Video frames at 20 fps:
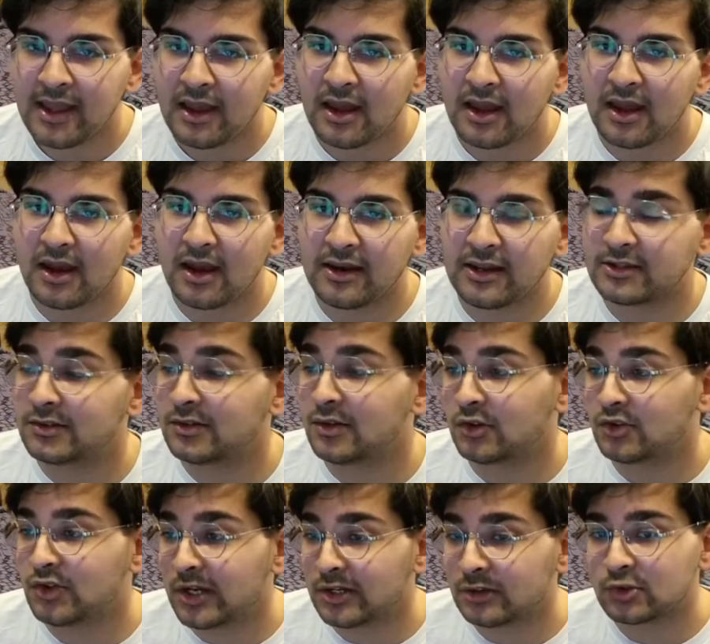Next, you've got
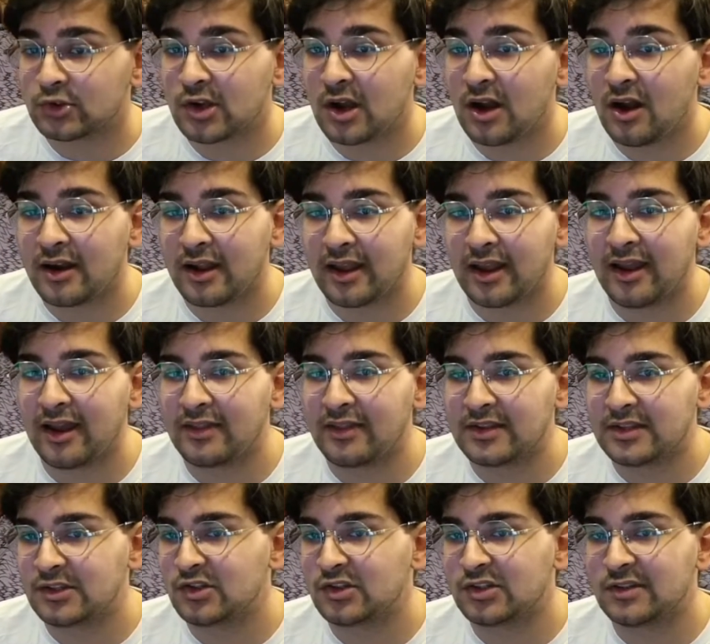Gentle Shark. This
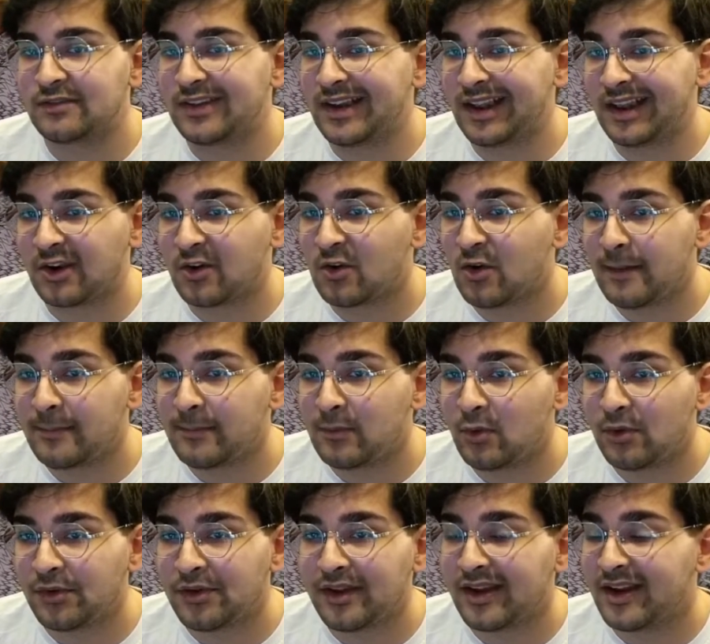is just a vanilla Crime
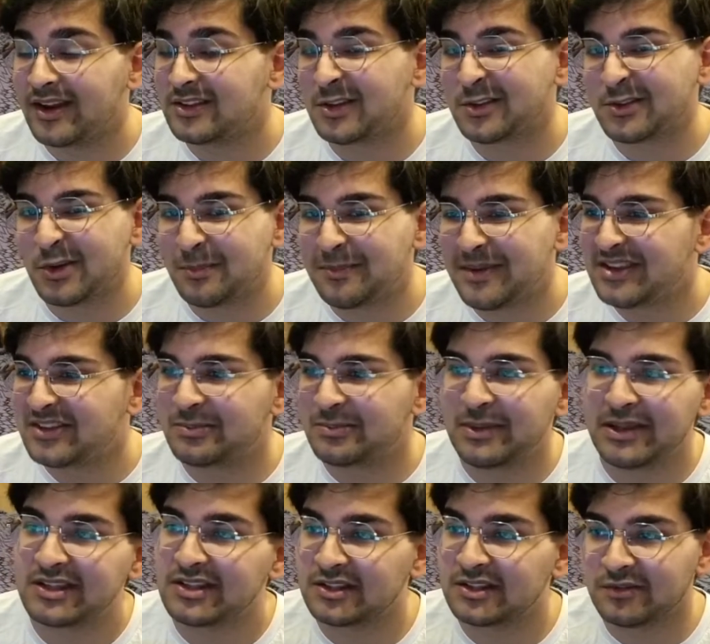Naught. It's also a beast, but
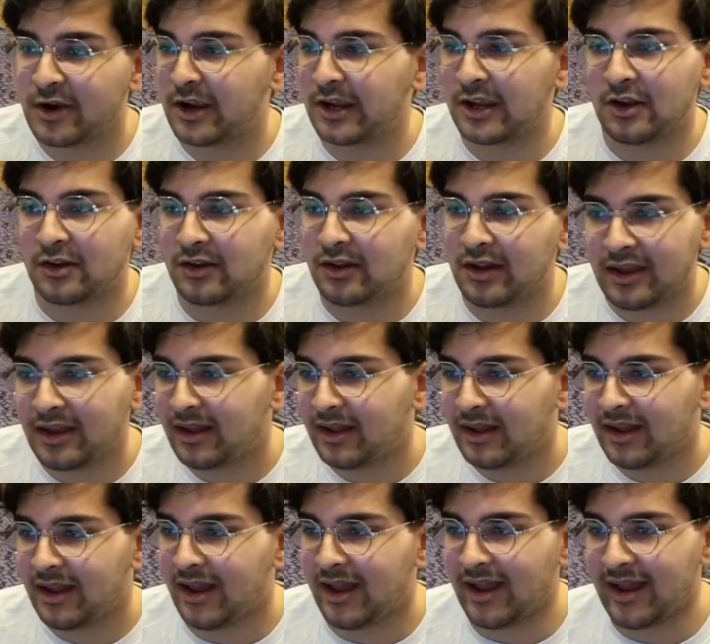this is very good.
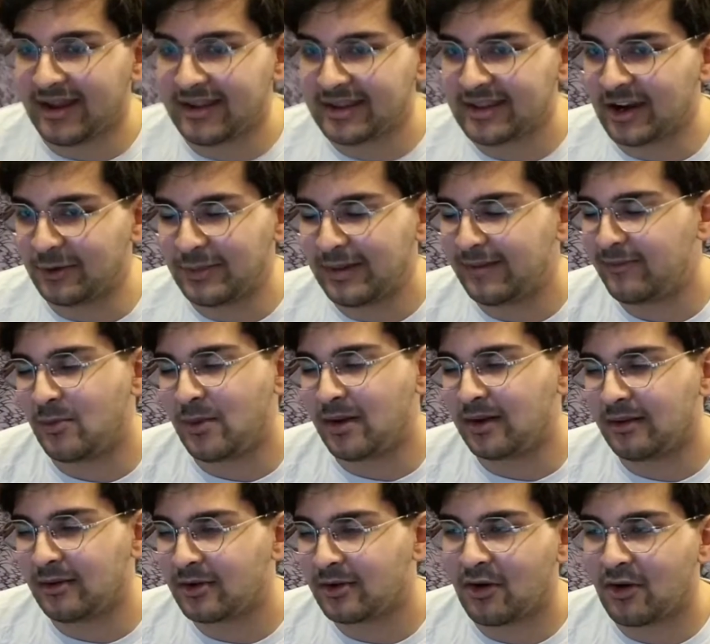Level 1
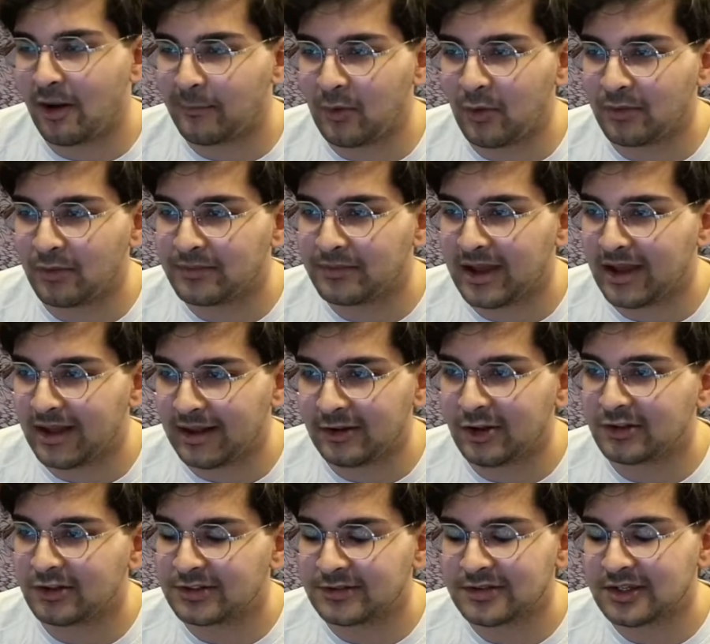Crime Naught.
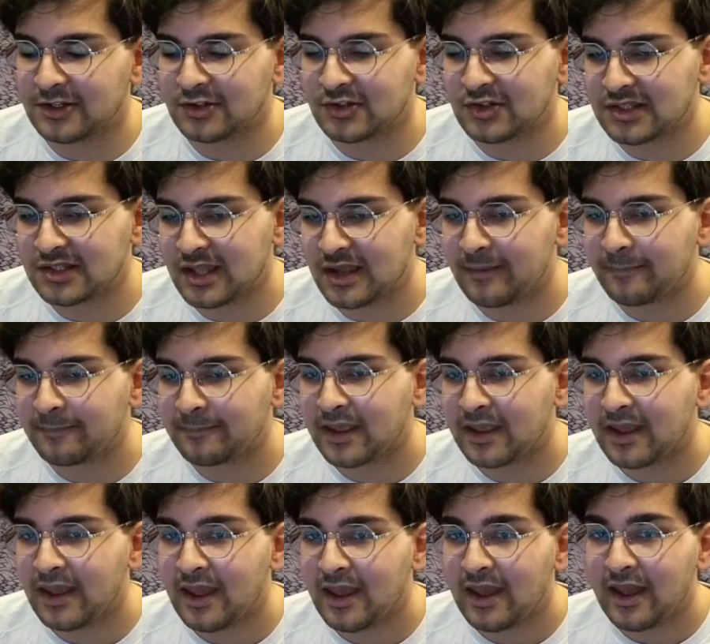Lots of synergies there.
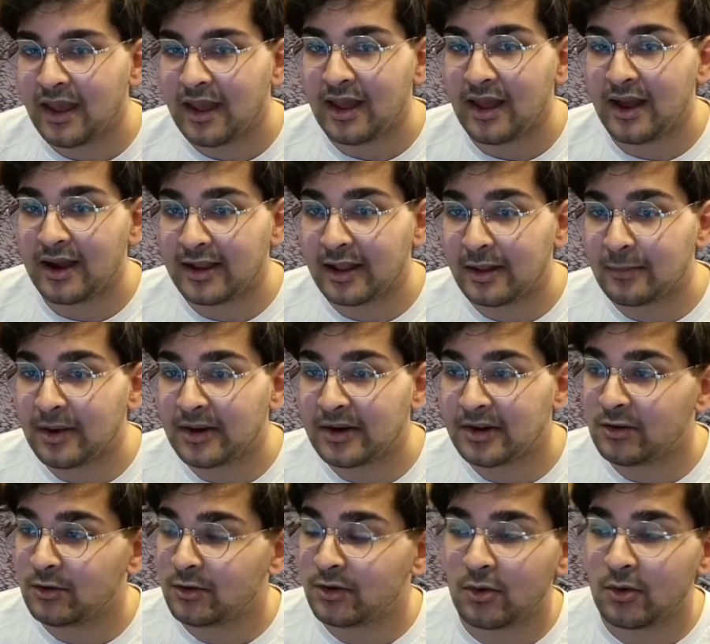Killmonger
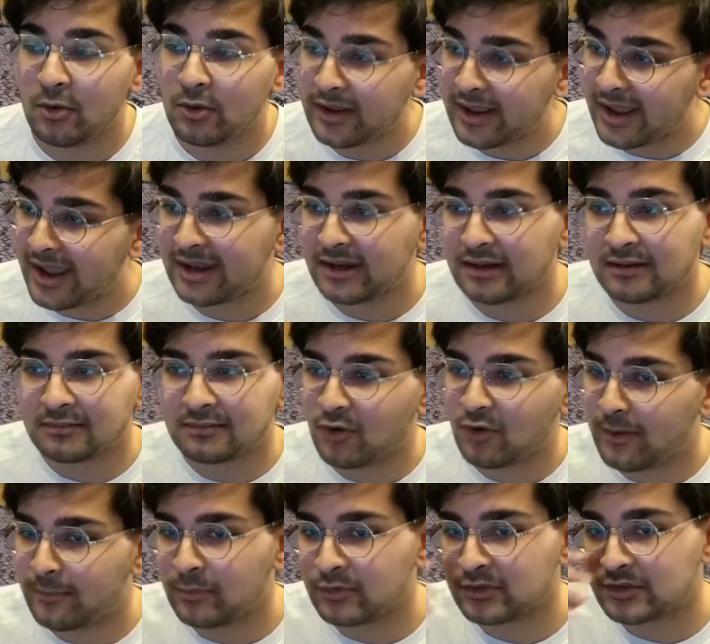Unicorn, again,
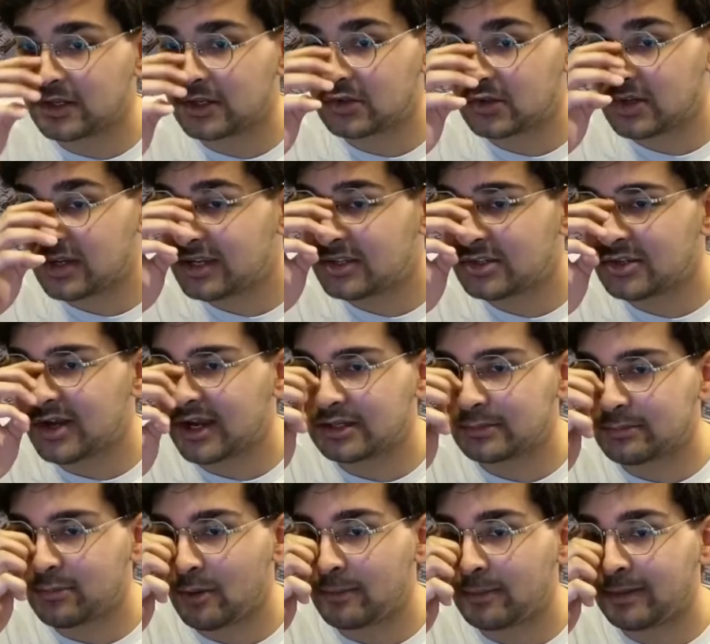Crime Naught synergies. You get to
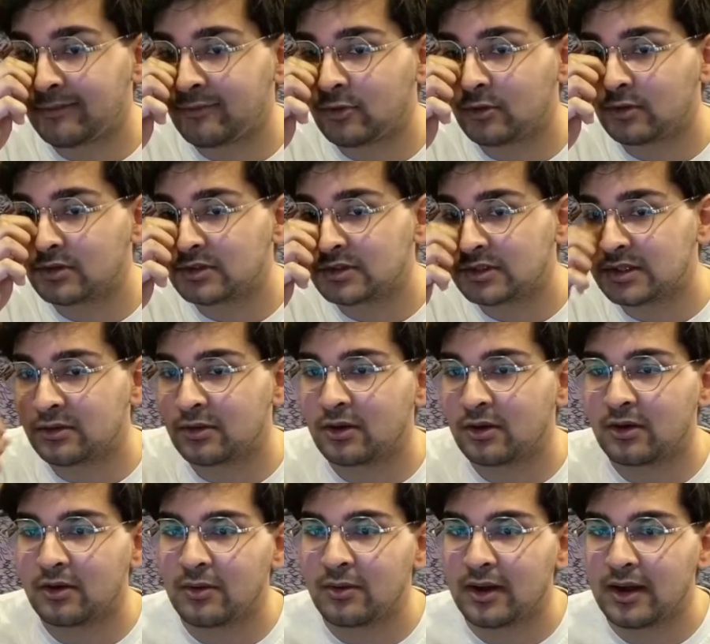pop level
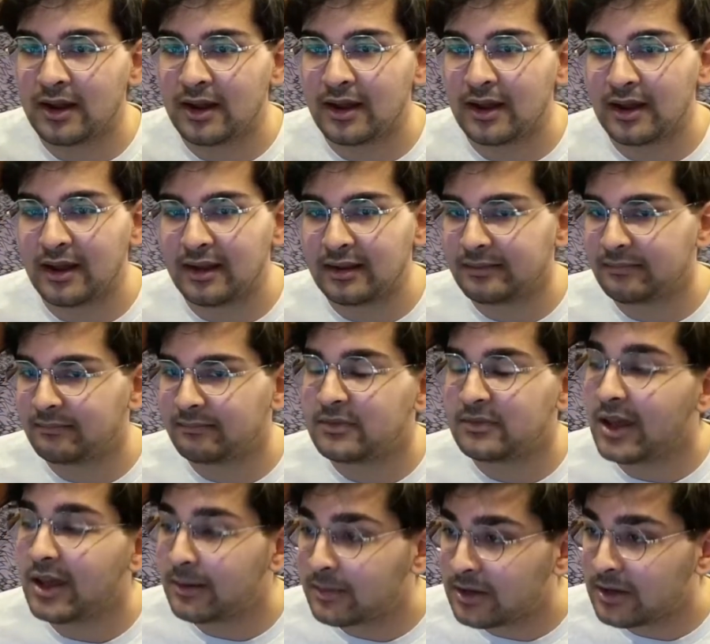0
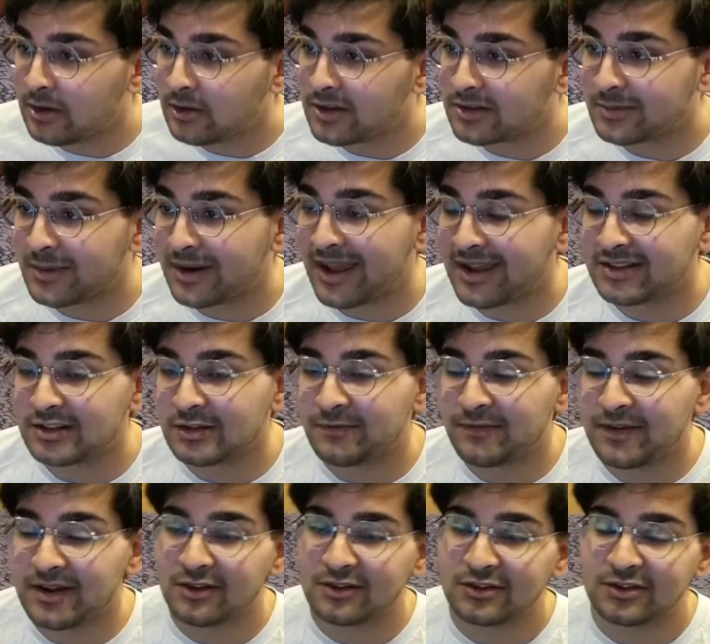enemy units when it enters the
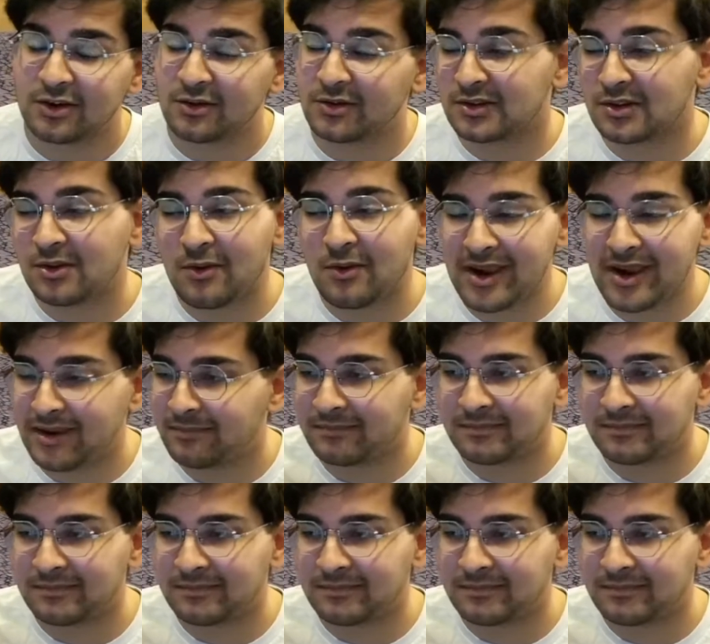field, so it's great